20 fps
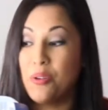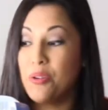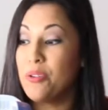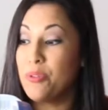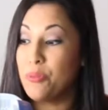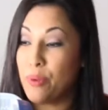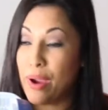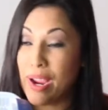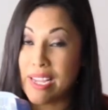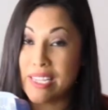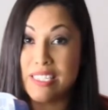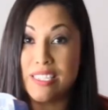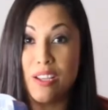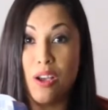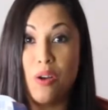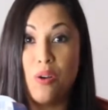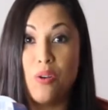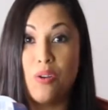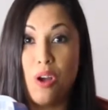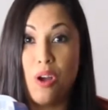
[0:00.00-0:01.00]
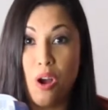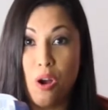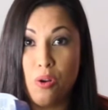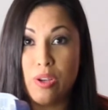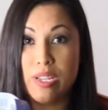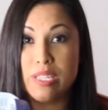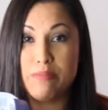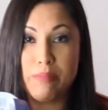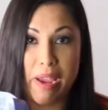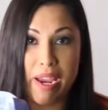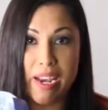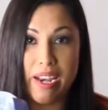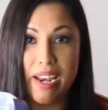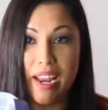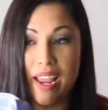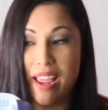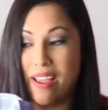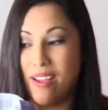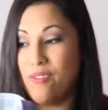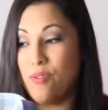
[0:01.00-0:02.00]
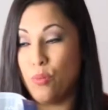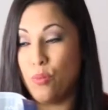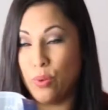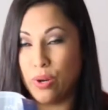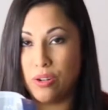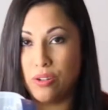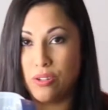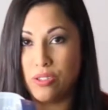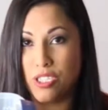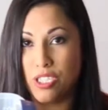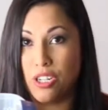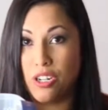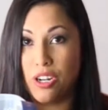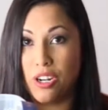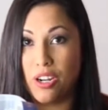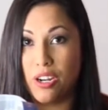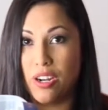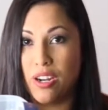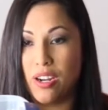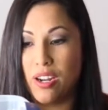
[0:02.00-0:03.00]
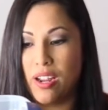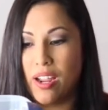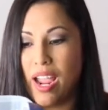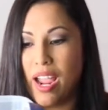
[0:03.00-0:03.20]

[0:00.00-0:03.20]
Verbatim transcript: Right, so Coke is made of real sugar